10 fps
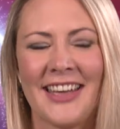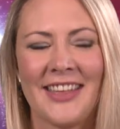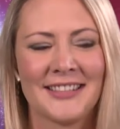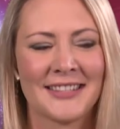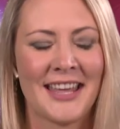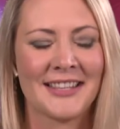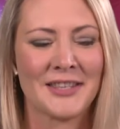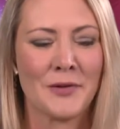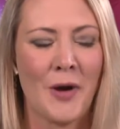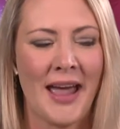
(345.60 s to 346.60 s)
say
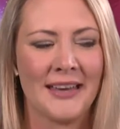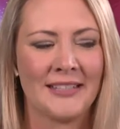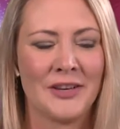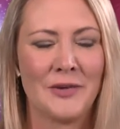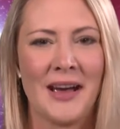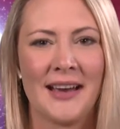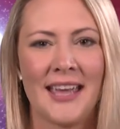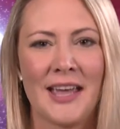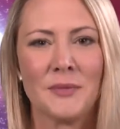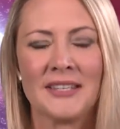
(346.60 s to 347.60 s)
that's the way to
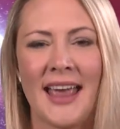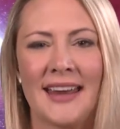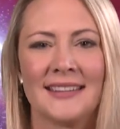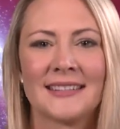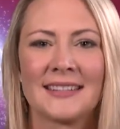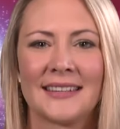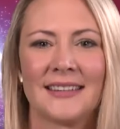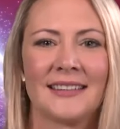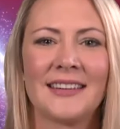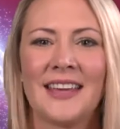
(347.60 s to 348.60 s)
keep sane, is
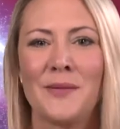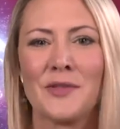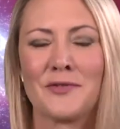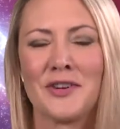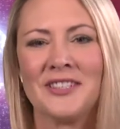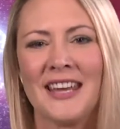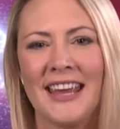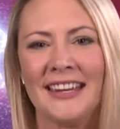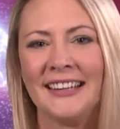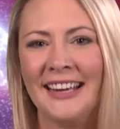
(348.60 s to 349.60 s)
to keep the
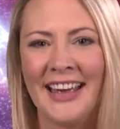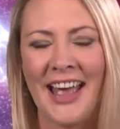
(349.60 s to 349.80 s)
routine